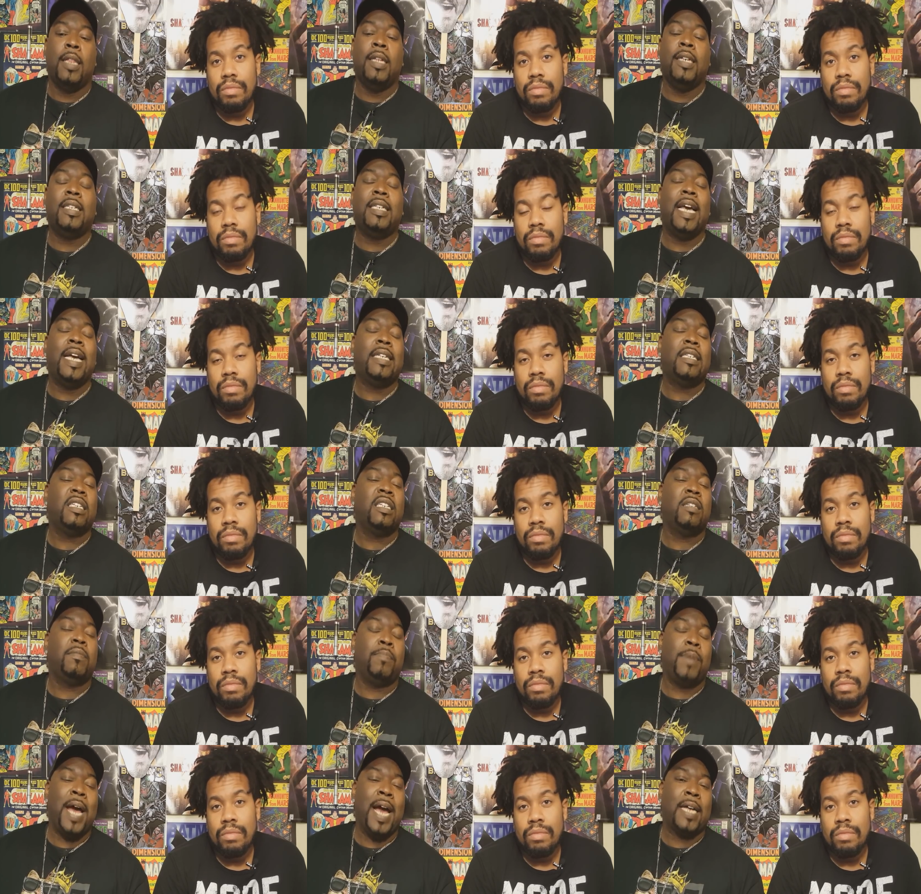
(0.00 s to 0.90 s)
Speaker 1: this takes us
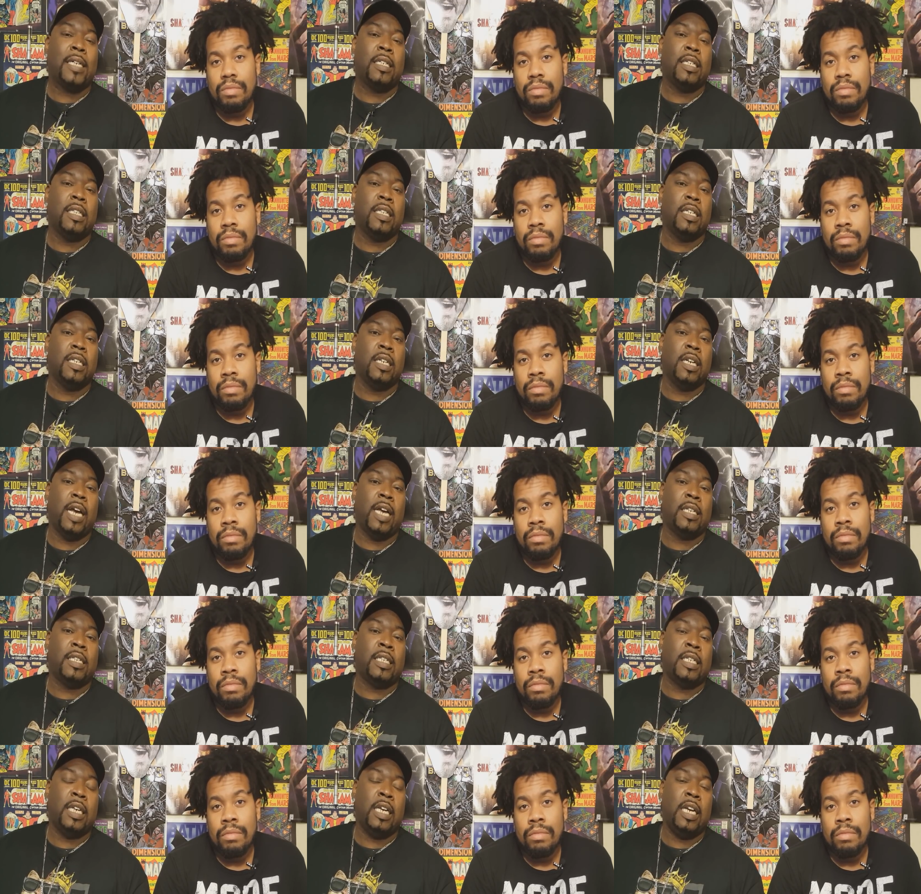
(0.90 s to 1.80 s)
back to the
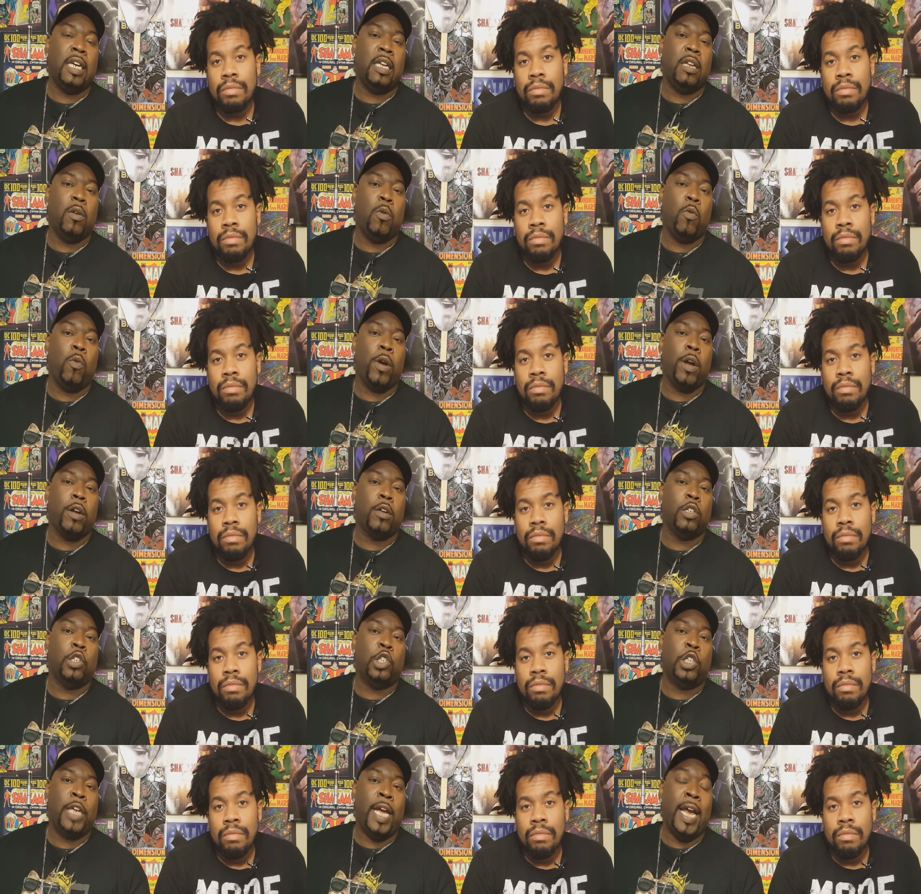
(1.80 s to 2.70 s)
scene where
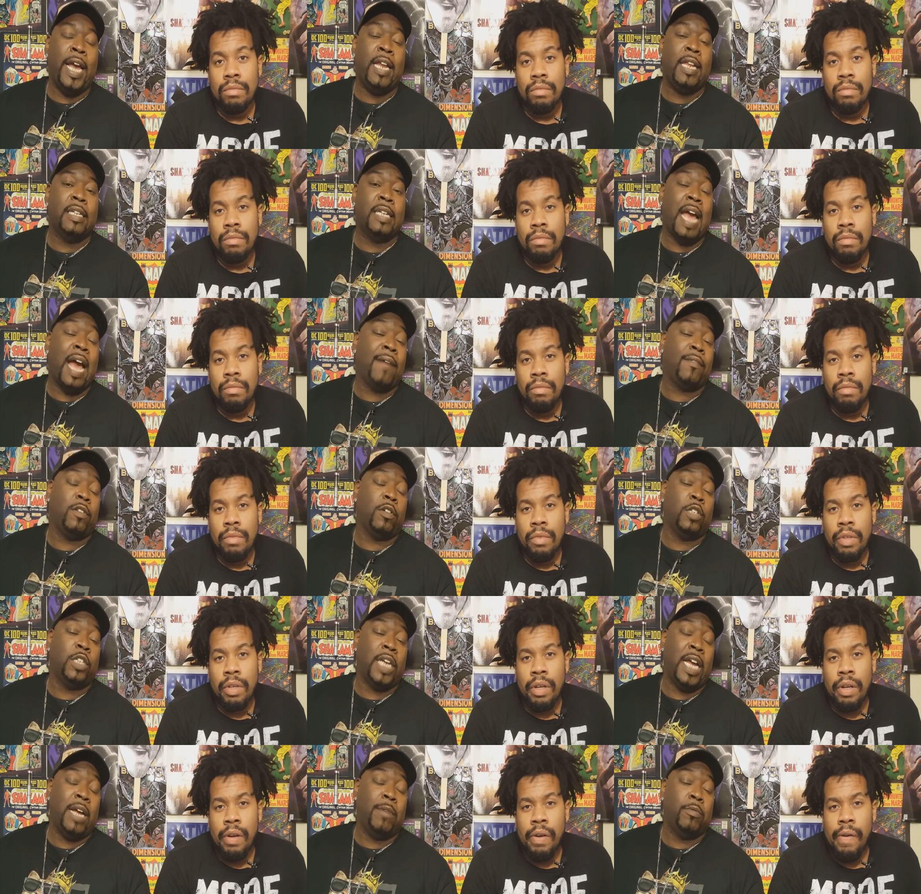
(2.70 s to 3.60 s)
Jane, after
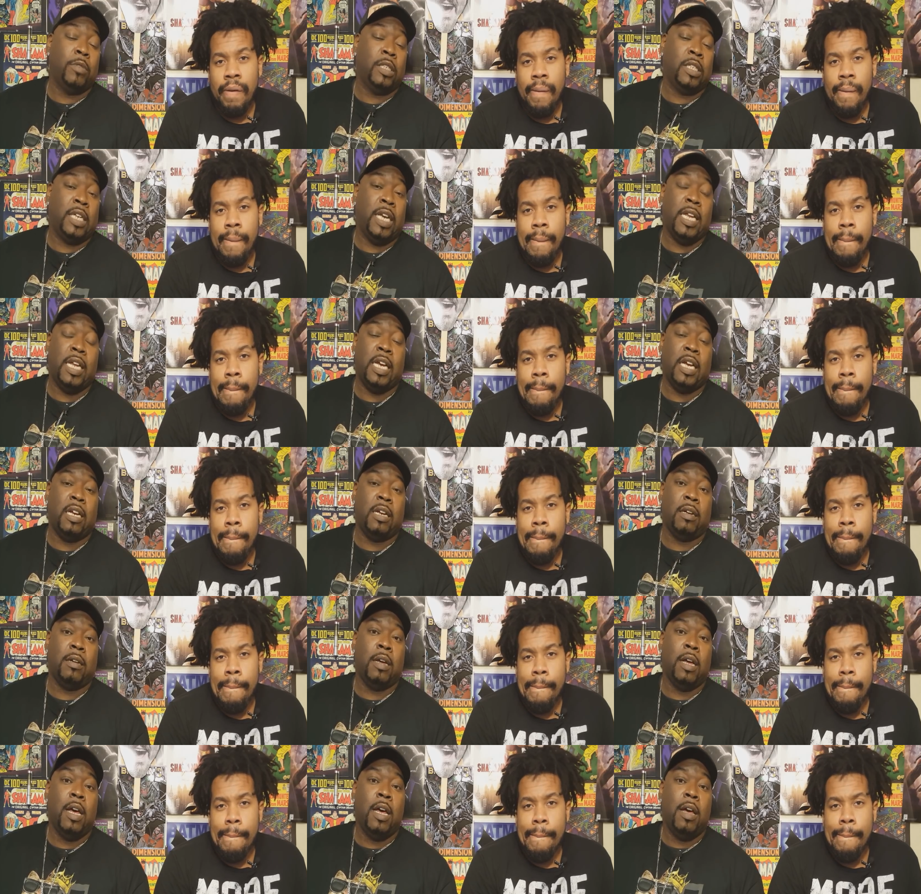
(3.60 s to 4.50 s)
Jane was
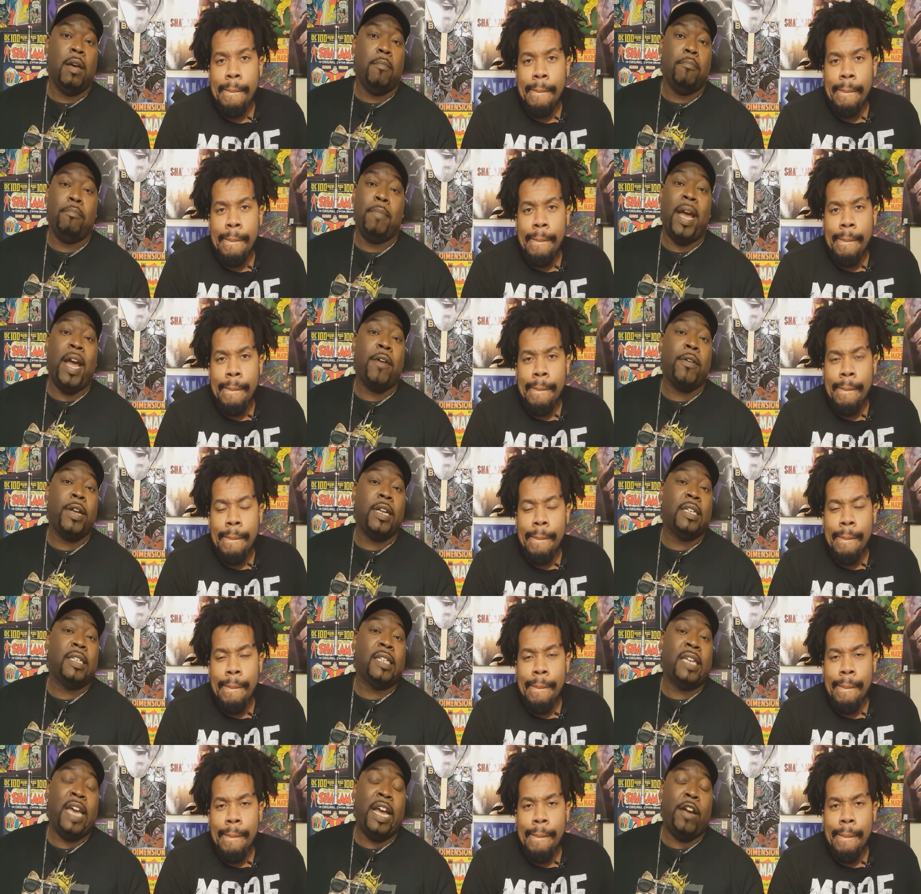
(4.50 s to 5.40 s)
getting married
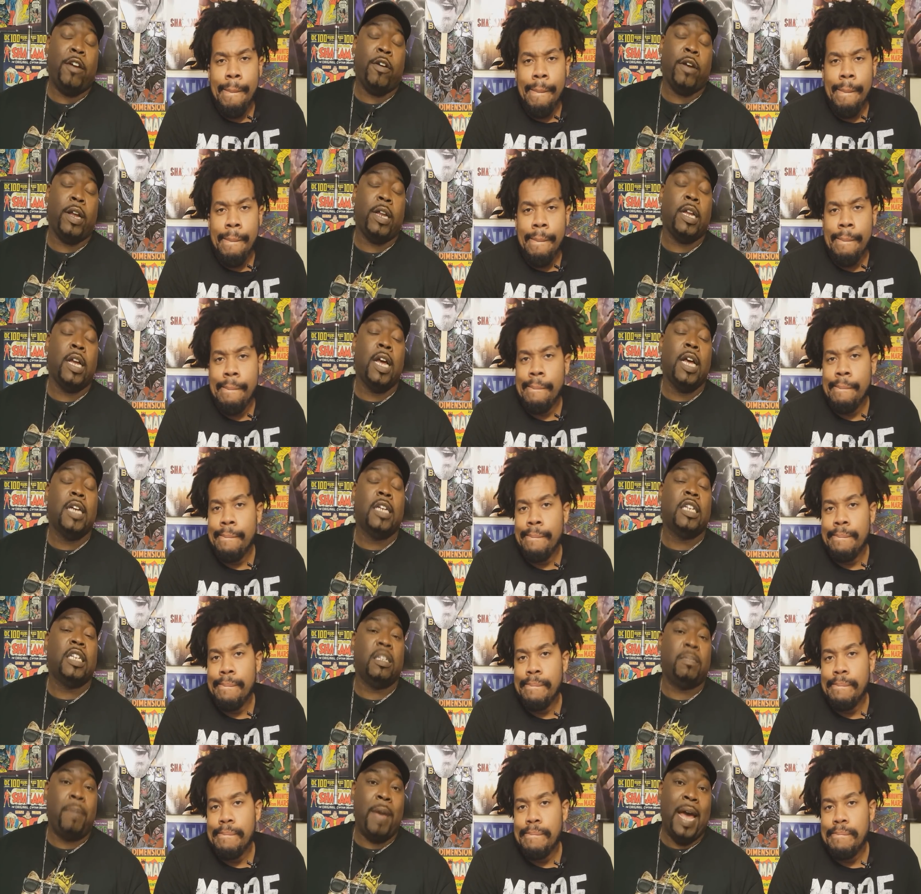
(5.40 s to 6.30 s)
as Karen,
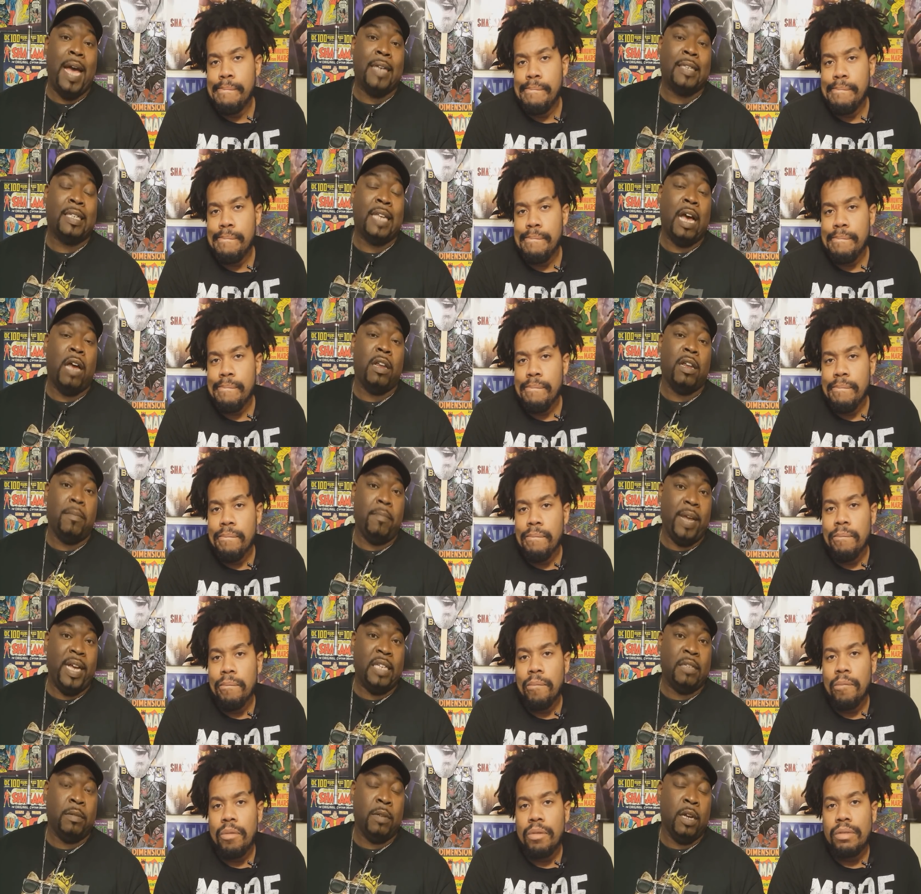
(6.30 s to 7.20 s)
she's passed out in the
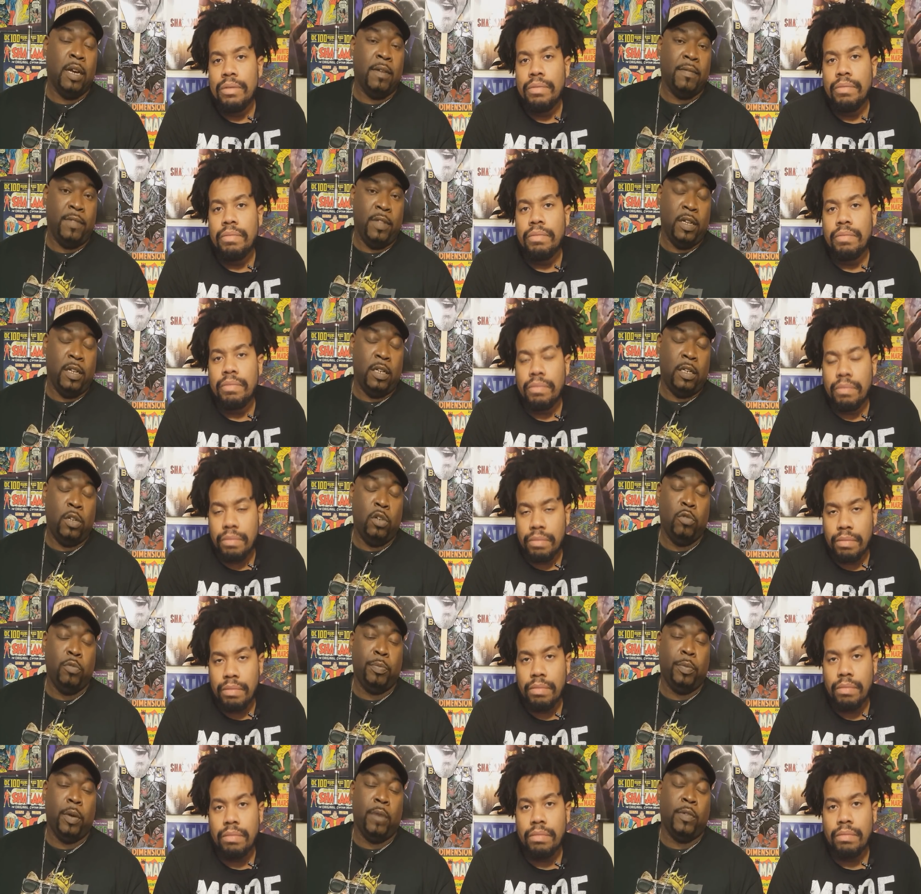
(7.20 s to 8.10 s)
basement of the
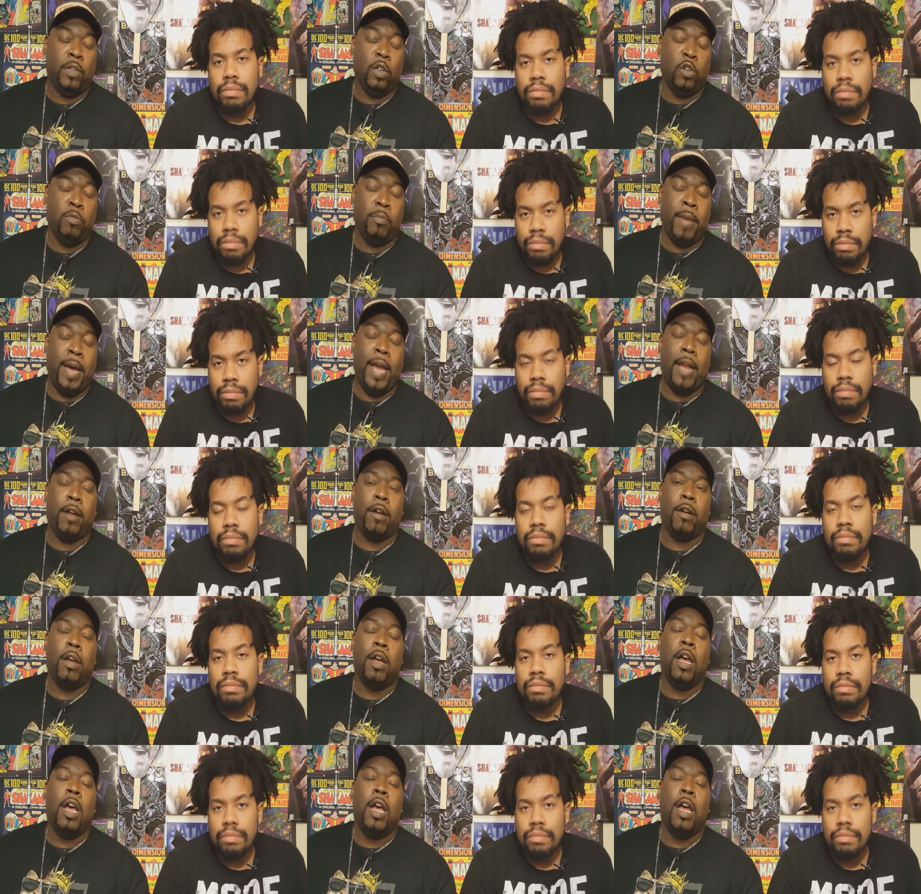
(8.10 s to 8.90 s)
Doom of Doom Manor.